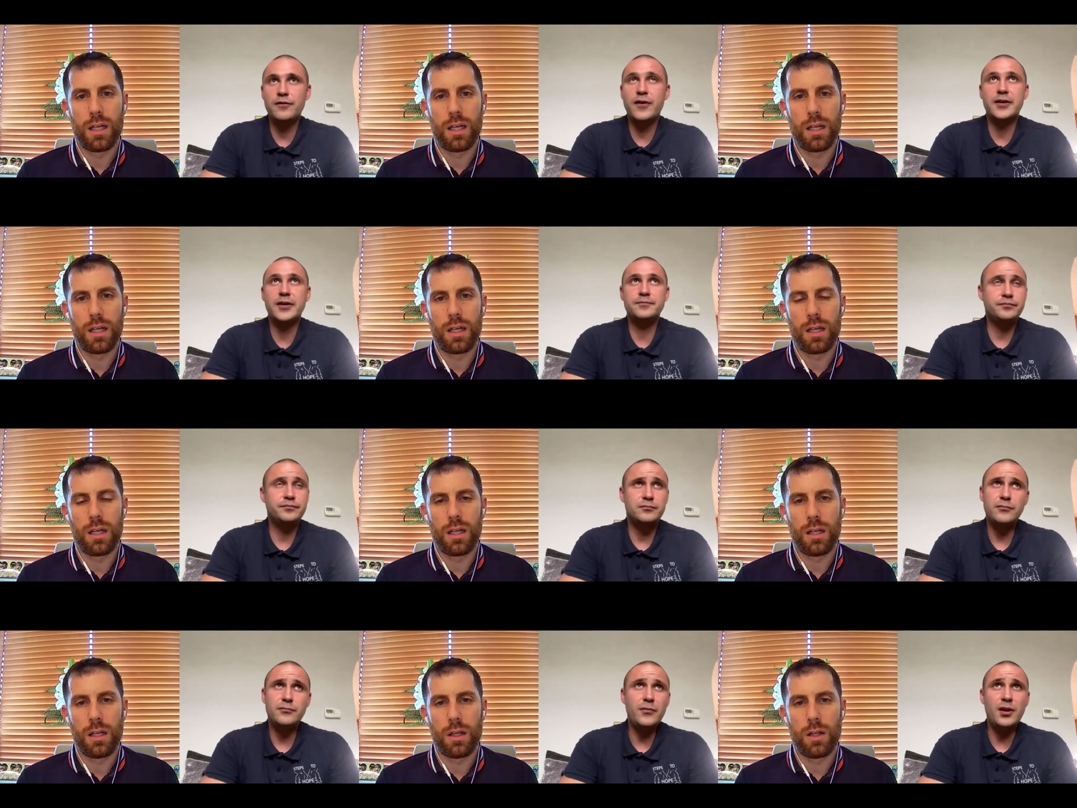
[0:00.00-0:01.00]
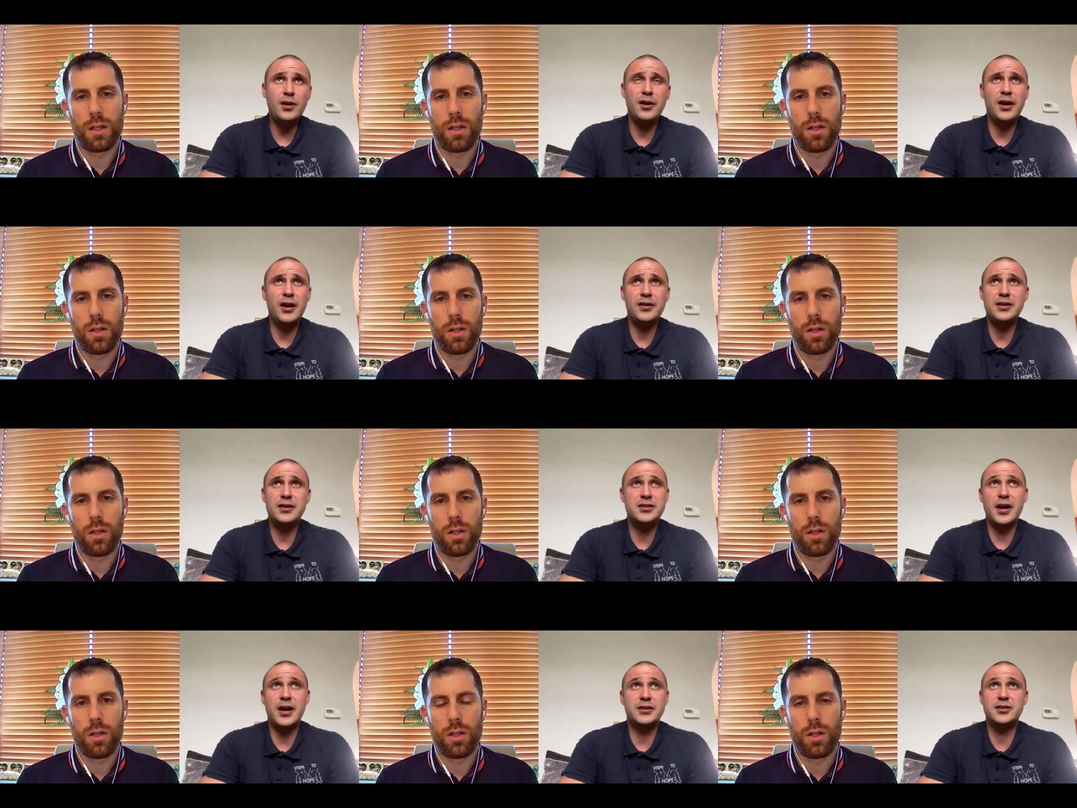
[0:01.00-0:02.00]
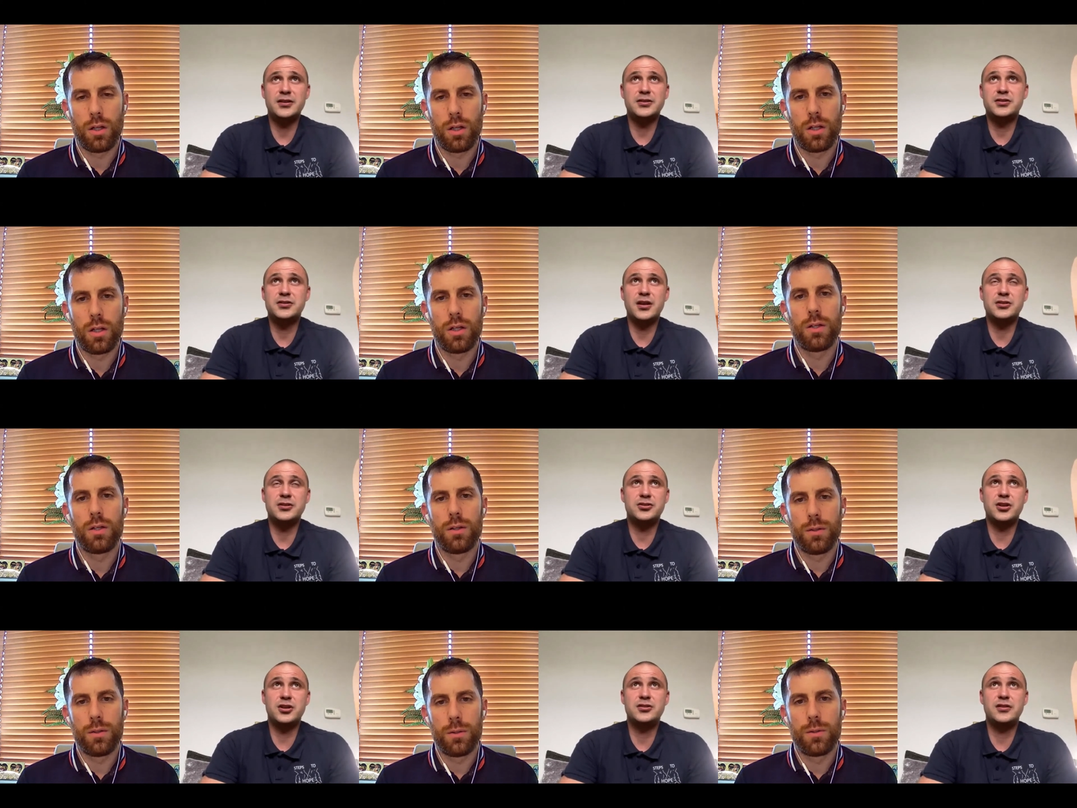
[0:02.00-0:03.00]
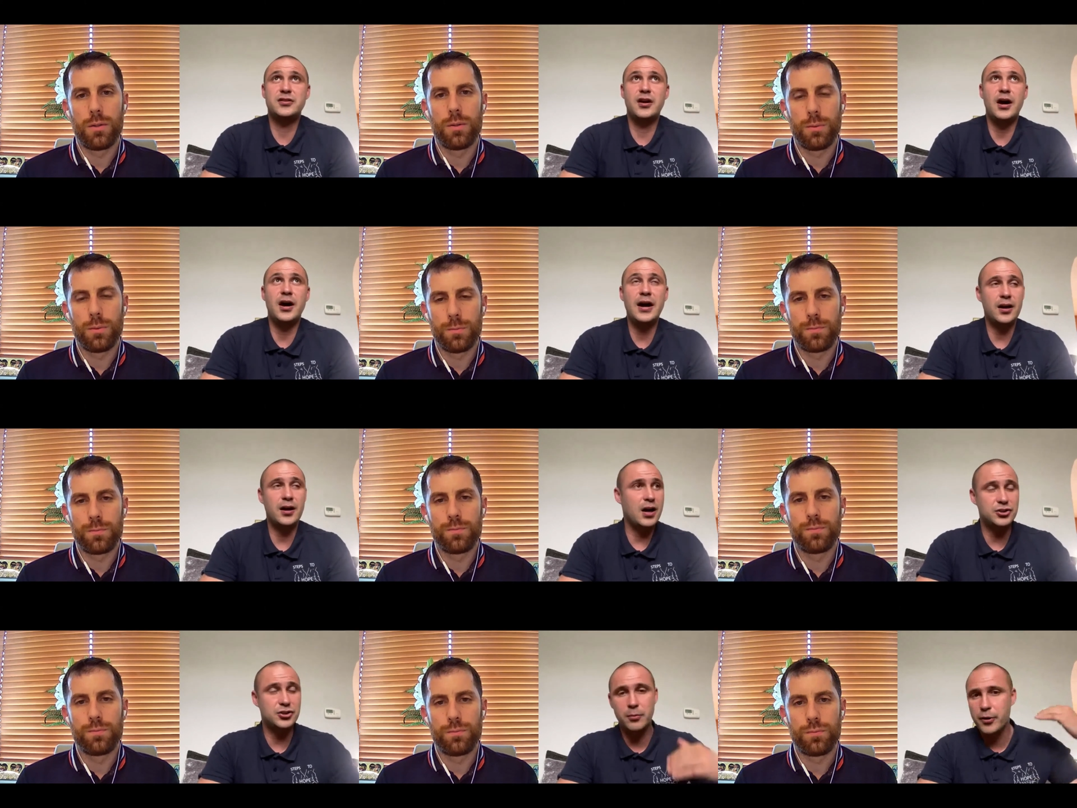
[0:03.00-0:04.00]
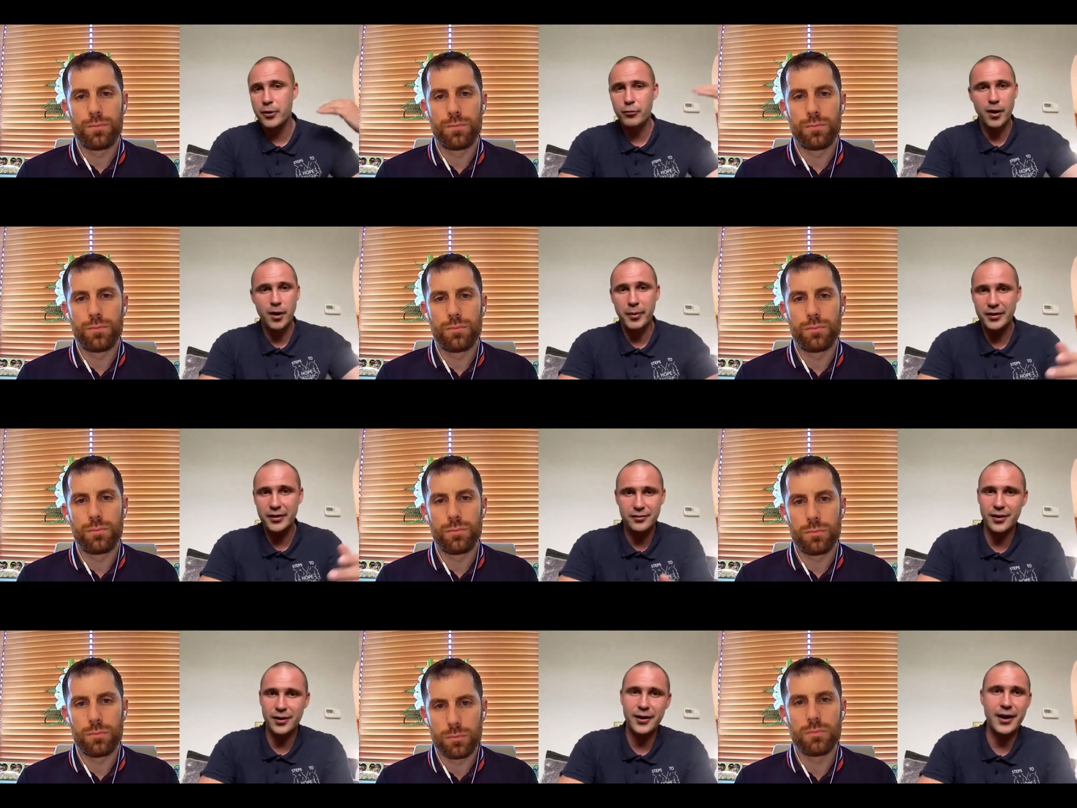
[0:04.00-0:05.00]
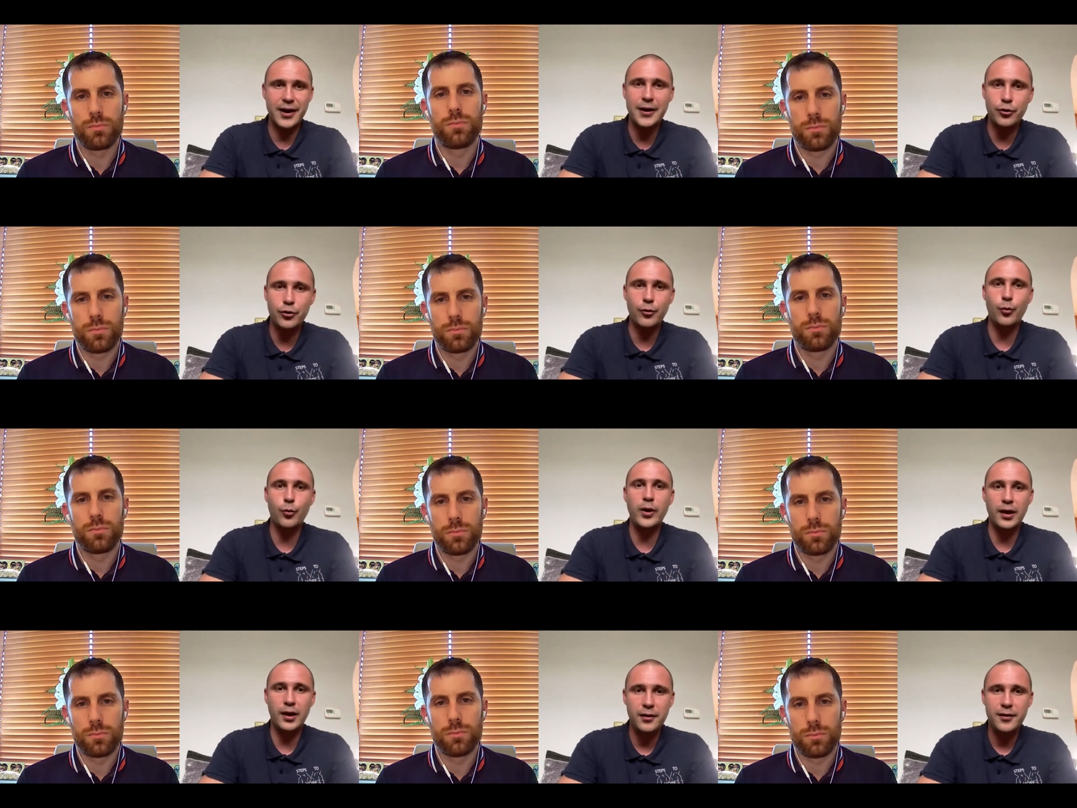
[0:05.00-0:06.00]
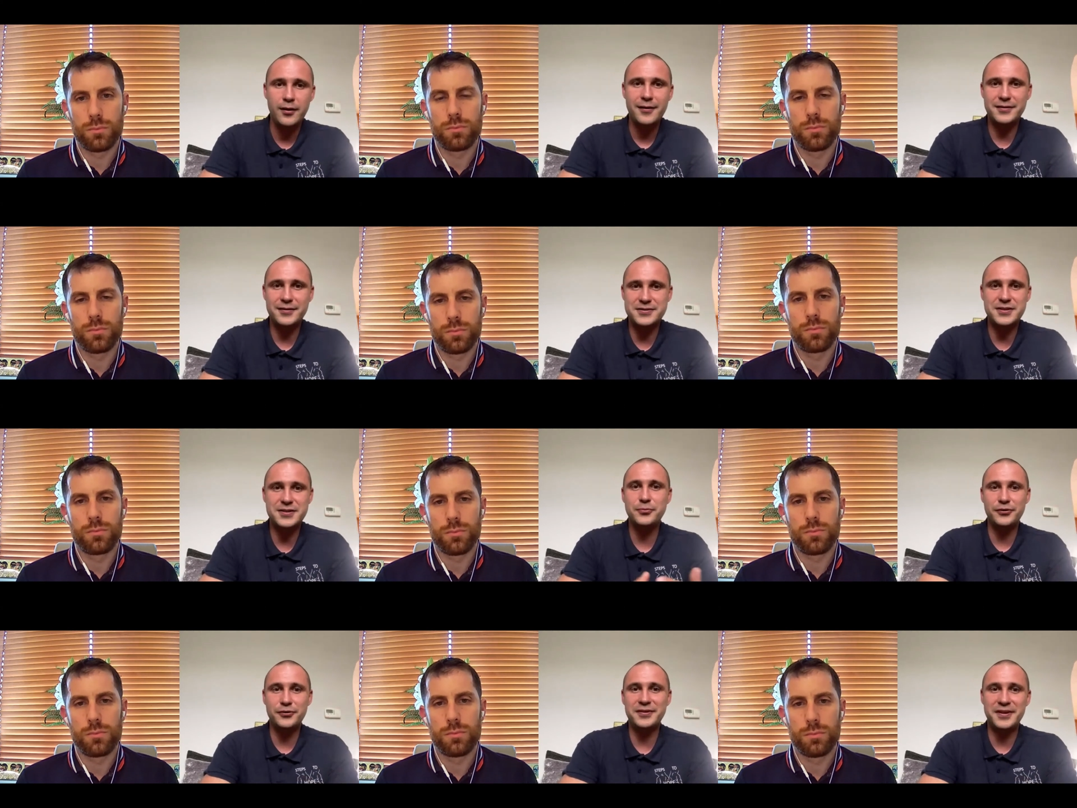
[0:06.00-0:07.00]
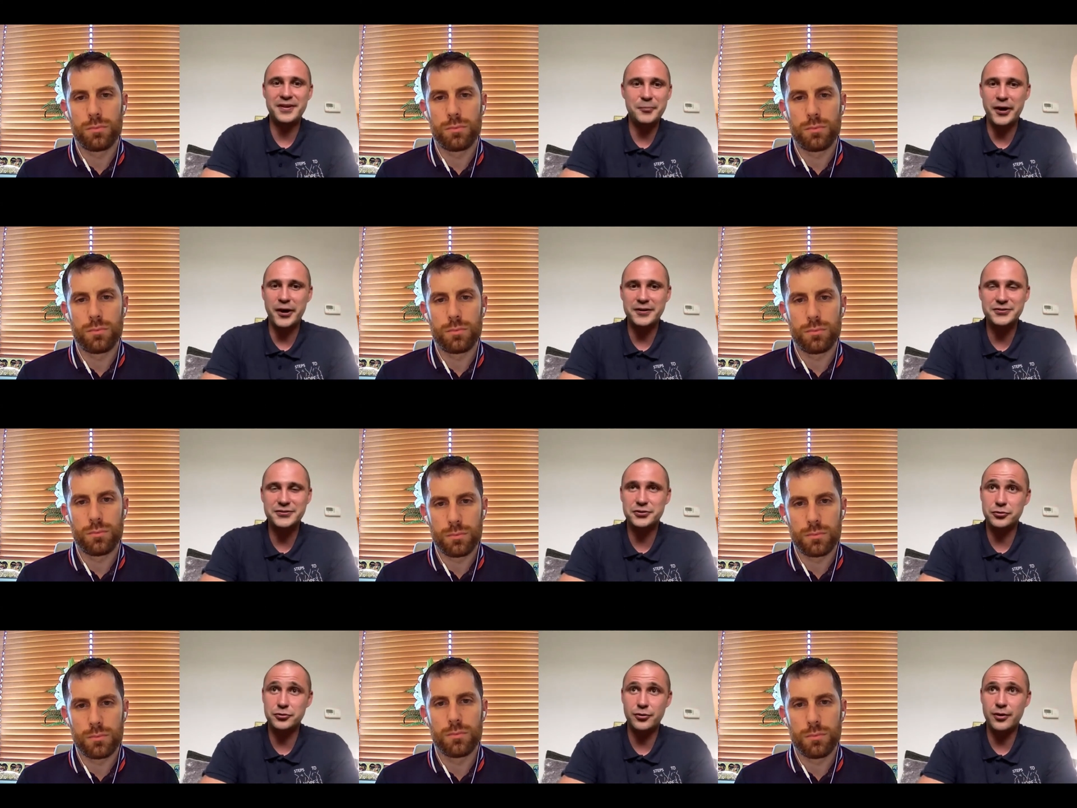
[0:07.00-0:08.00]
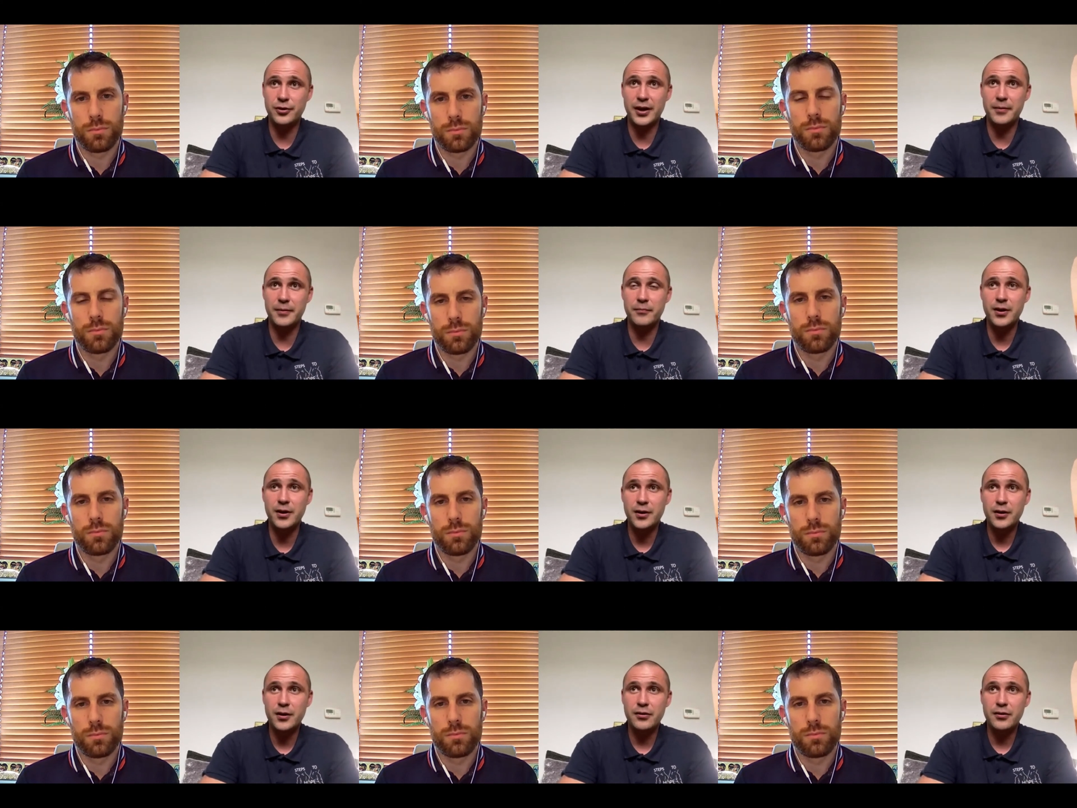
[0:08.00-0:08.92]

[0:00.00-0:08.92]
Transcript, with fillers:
Speaker 1: within uh, these guys is is just I, I jump out my bed and I cannot wait to see what today brings. Do you know? Um,